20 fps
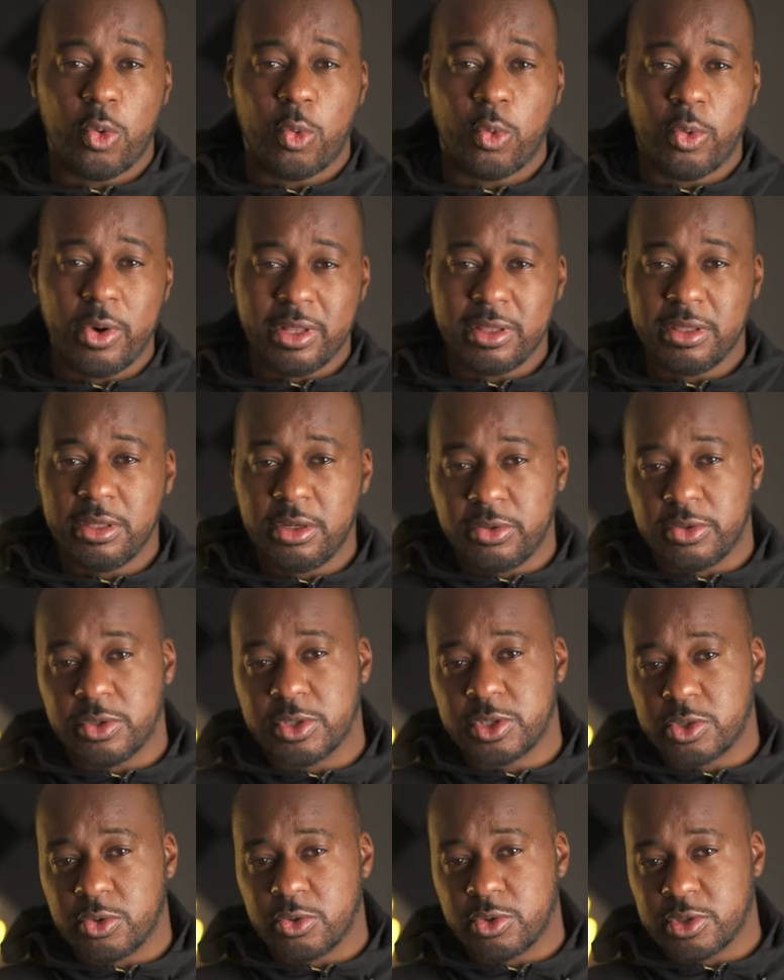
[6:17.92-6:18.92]
weren't near the
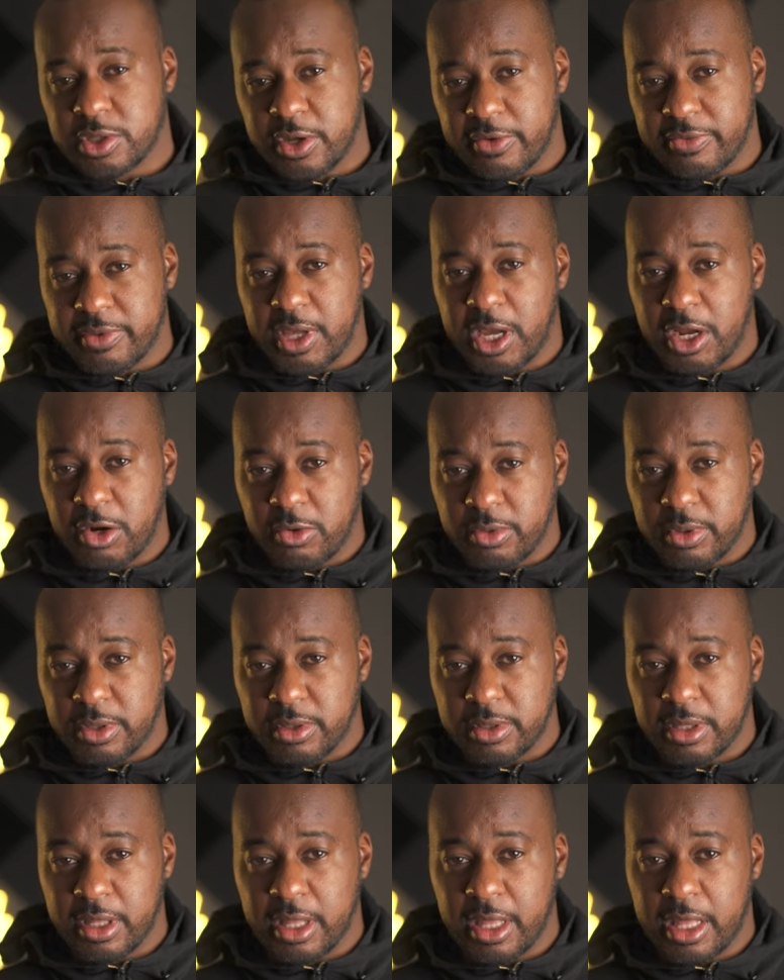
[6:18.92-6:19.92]
source of the
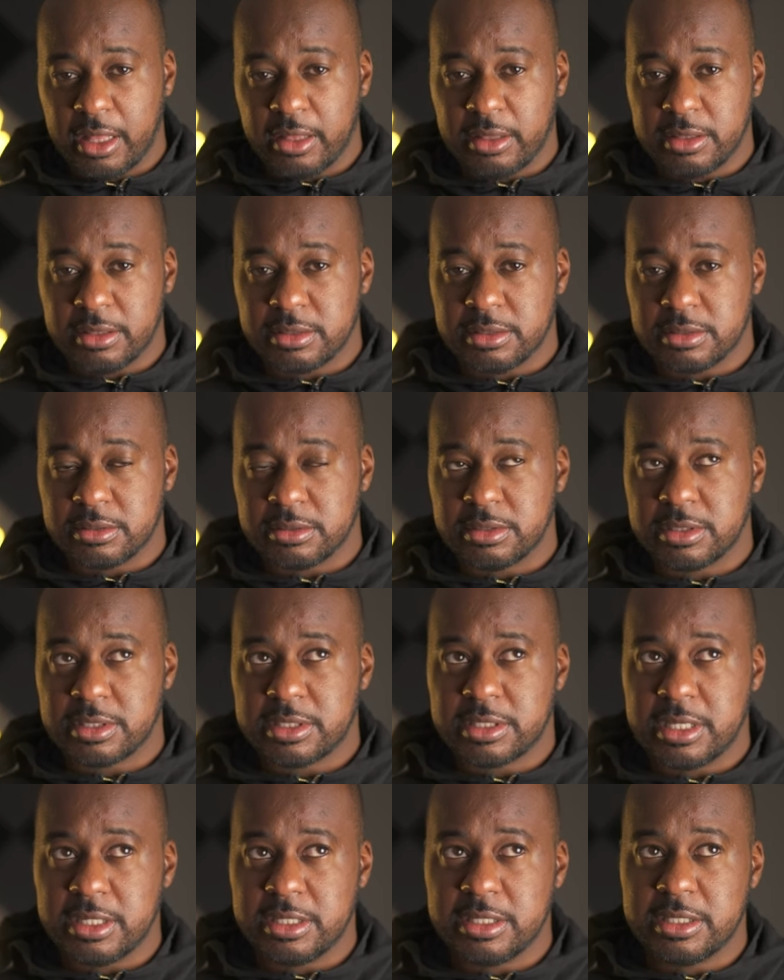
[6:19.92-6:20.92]
heroin, and
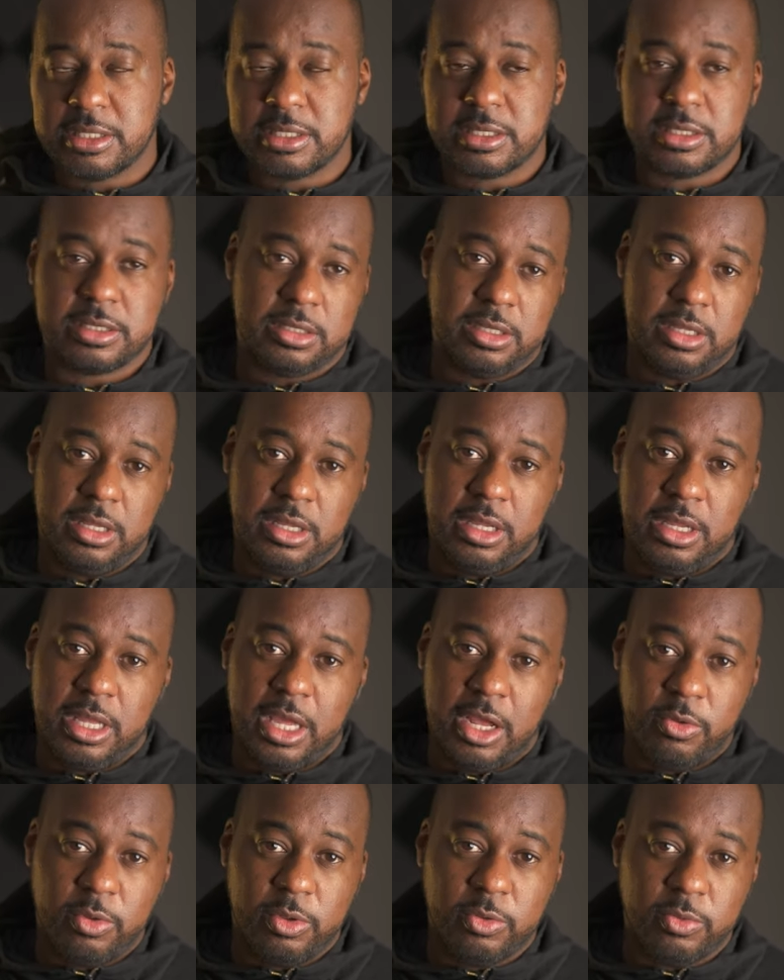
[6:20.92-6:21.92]
since
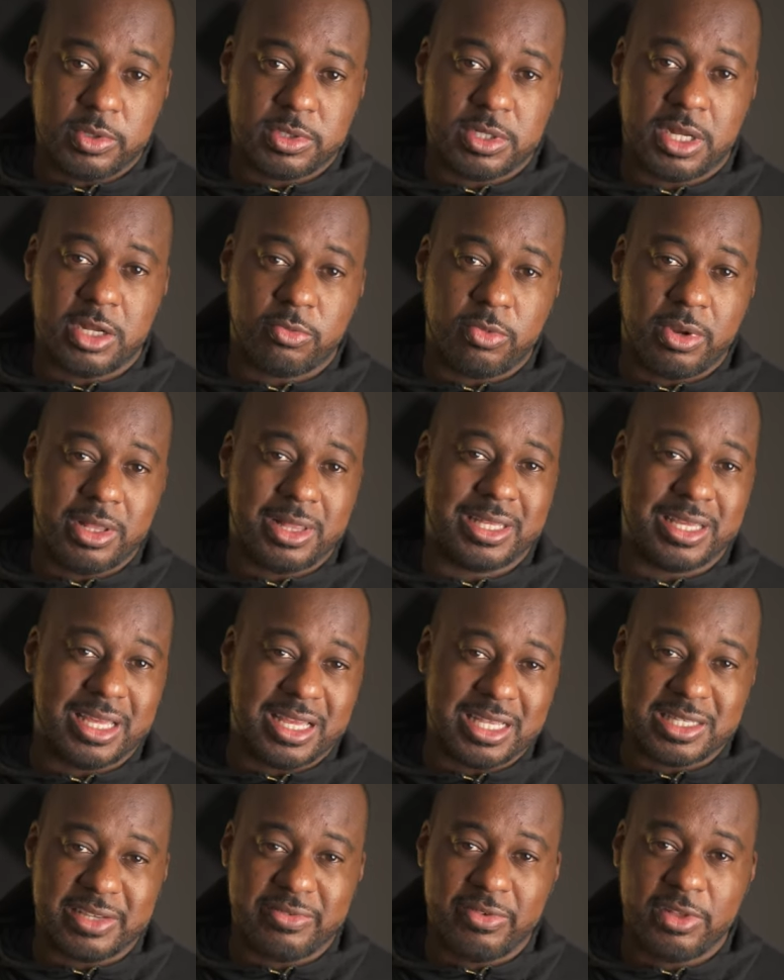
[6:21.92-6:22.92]
heroin was not readily
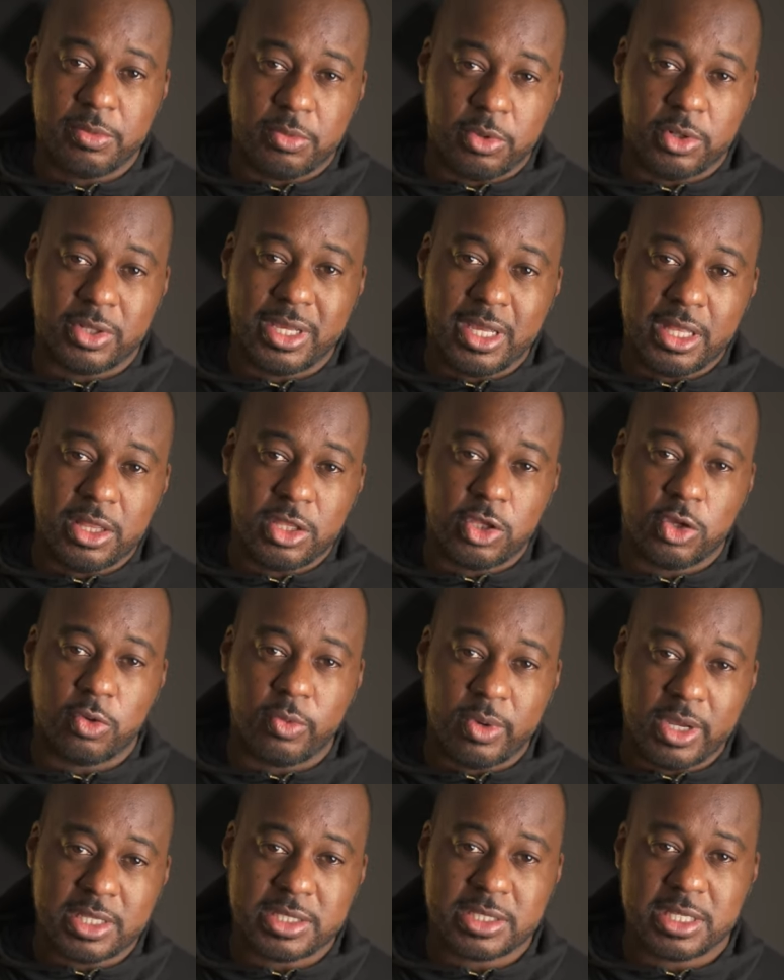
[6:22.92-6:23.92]
as available in the
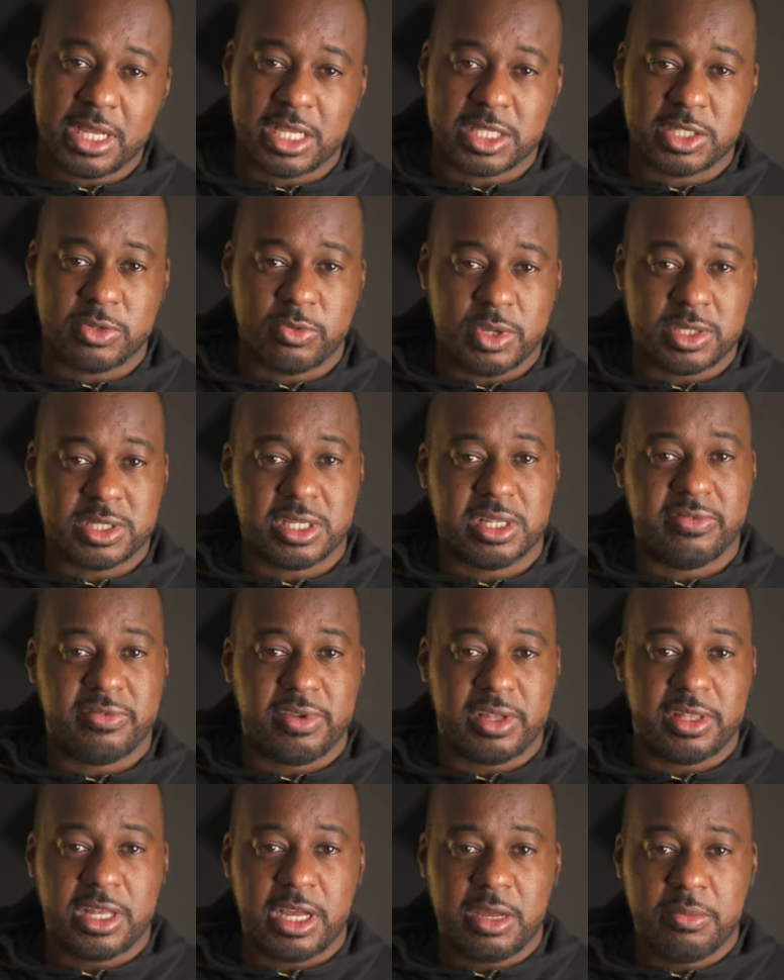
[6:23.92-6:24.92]
US as it was in
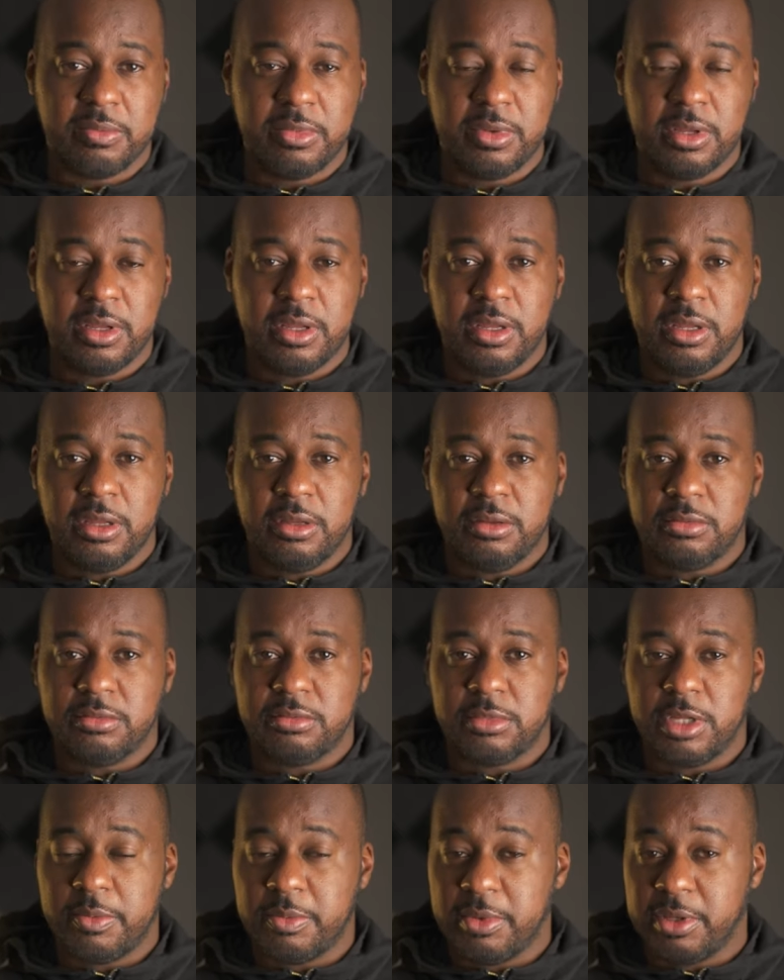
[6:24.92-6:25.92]
Vietnam,
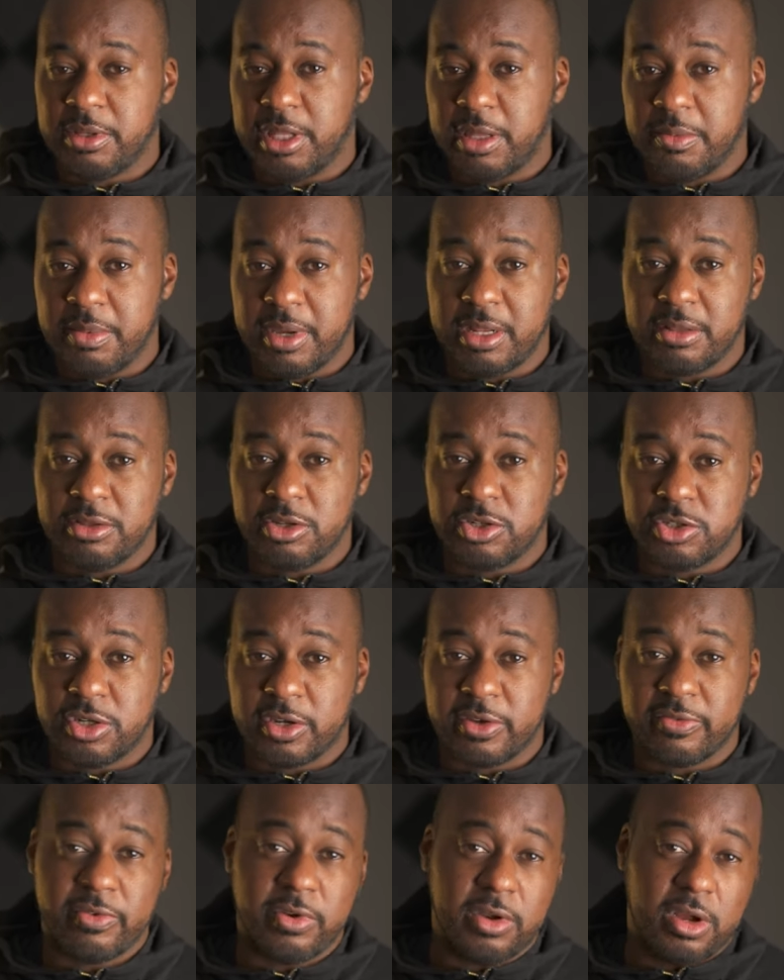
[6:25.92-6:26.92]
I mean, it made the
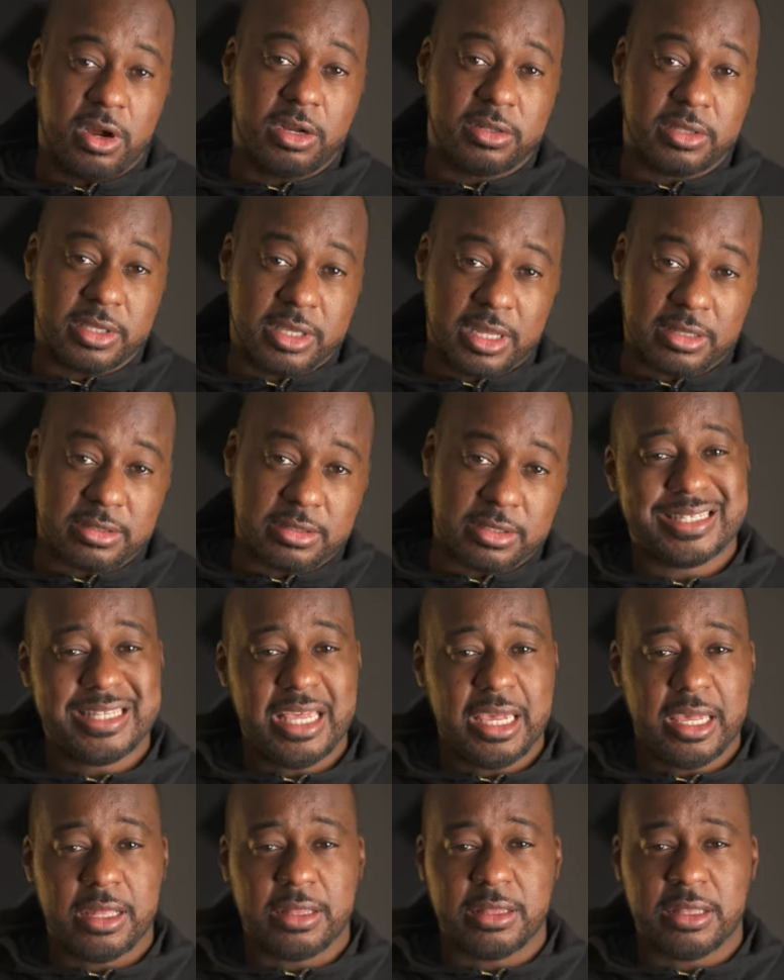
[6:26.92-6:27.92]
drug very hard to get.
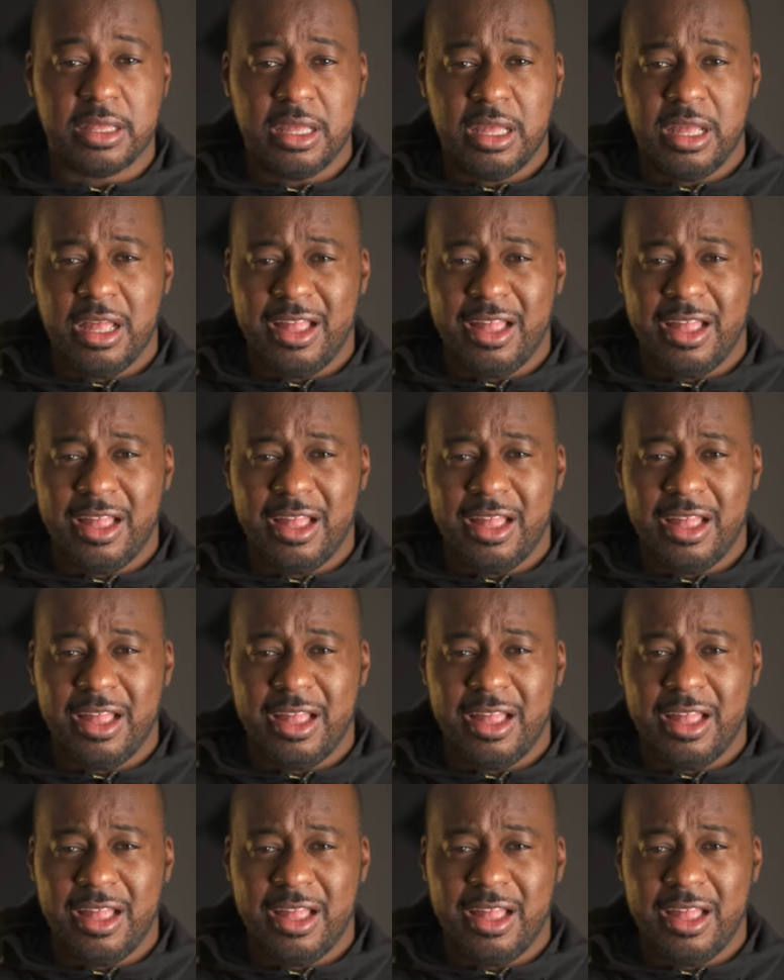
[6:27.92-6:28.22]
Second,